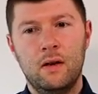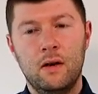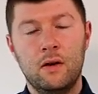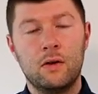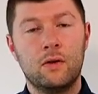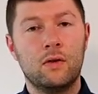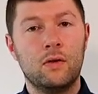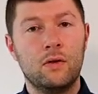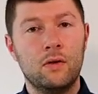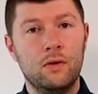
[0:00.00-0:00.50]

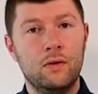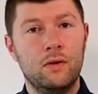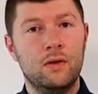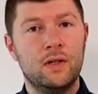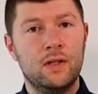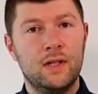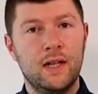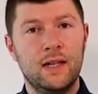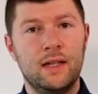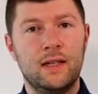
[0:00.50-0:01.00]
a good
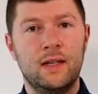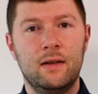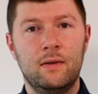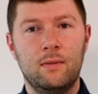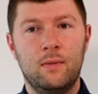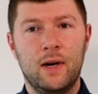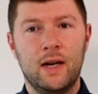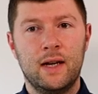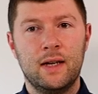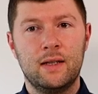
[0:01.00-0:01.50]

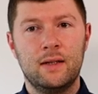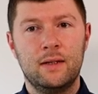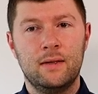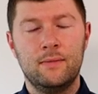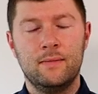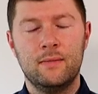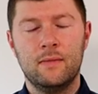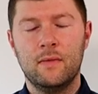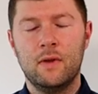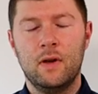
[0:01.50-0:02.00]
scented
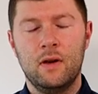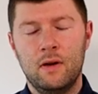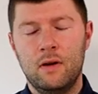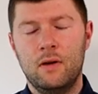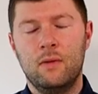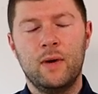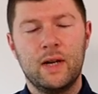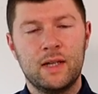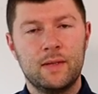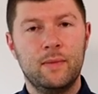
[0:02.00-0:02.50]
wax,
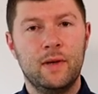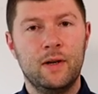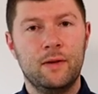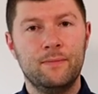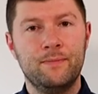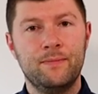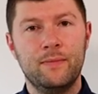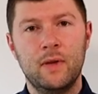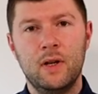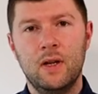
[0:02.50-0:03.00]
uh, wax melt